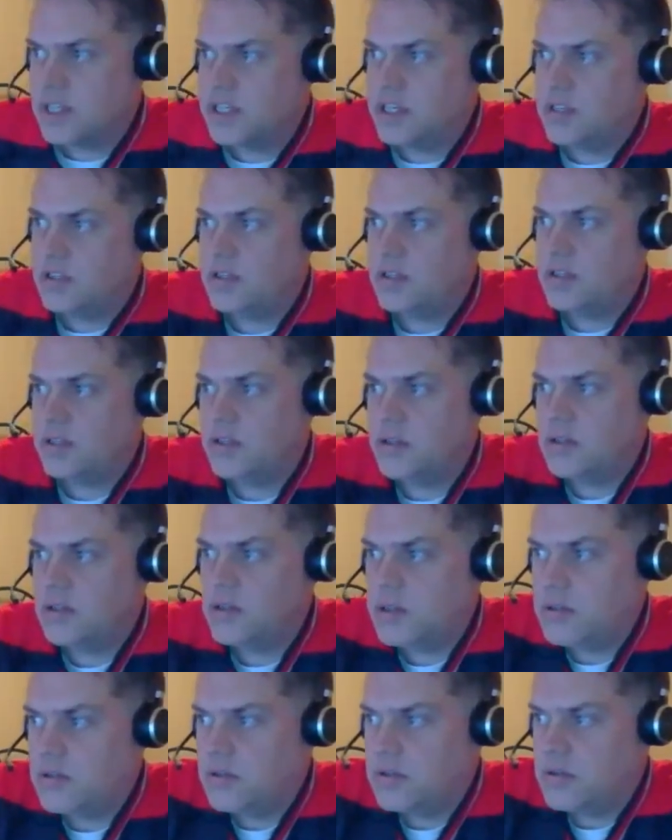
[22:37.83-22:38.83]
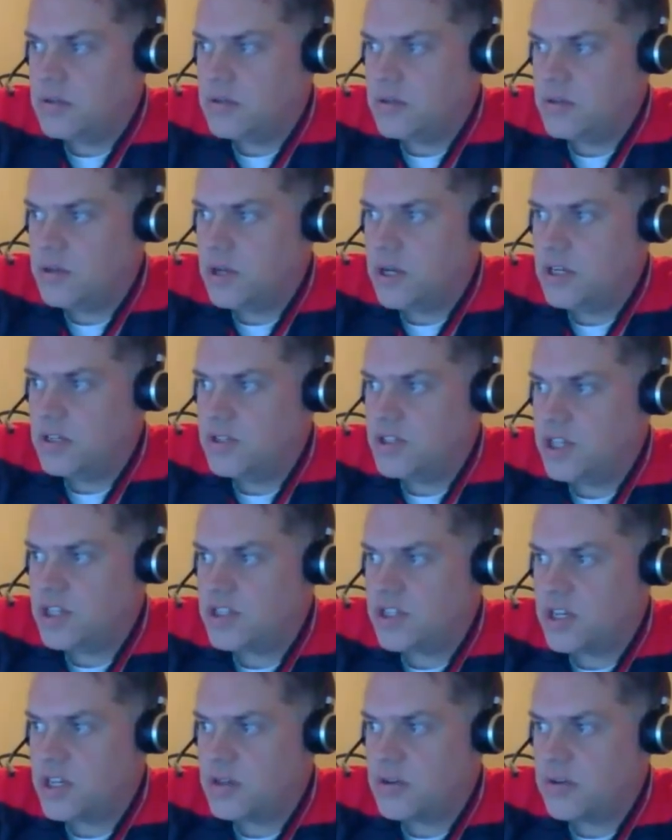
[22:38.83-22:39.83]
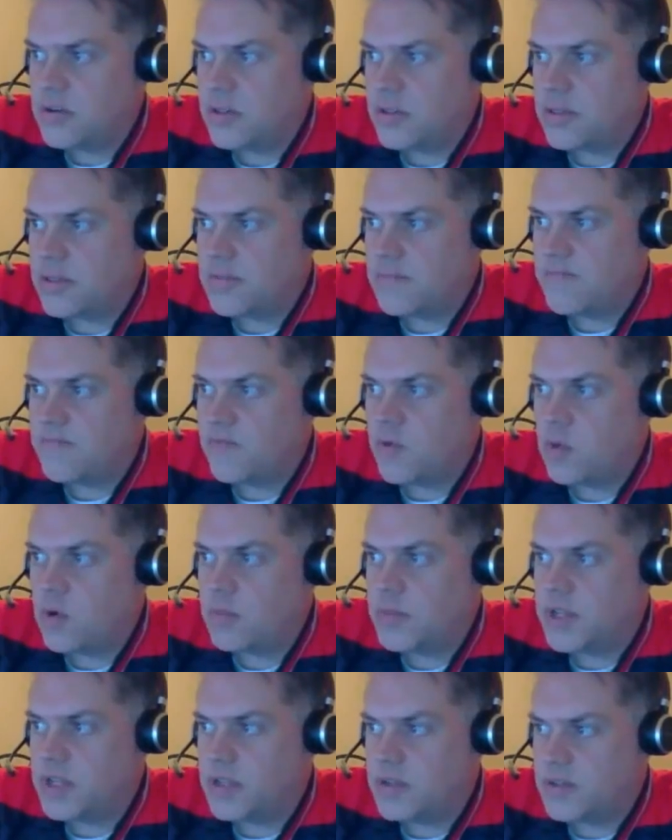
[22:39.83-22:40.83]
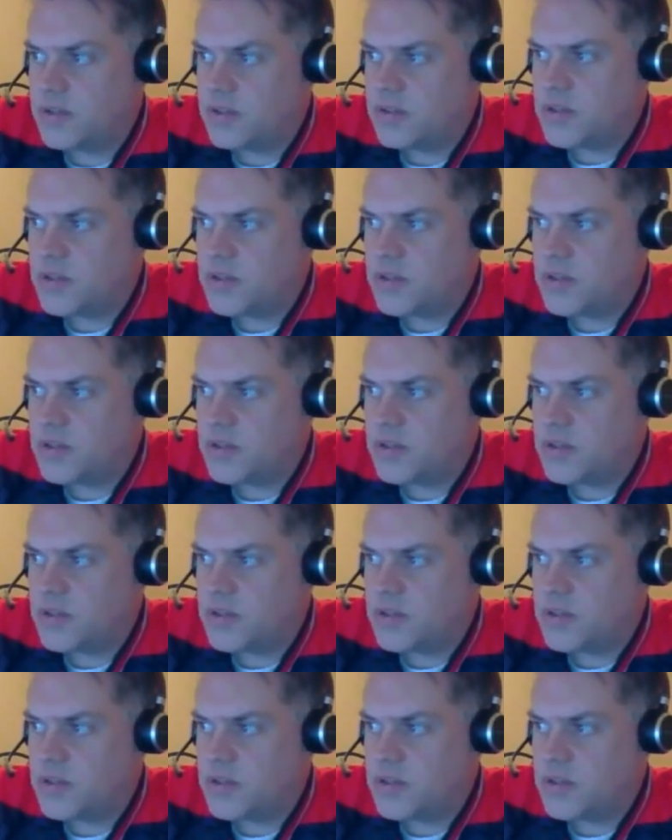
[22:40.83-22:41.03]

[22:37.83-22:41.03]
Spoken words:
in just under 4 minutes.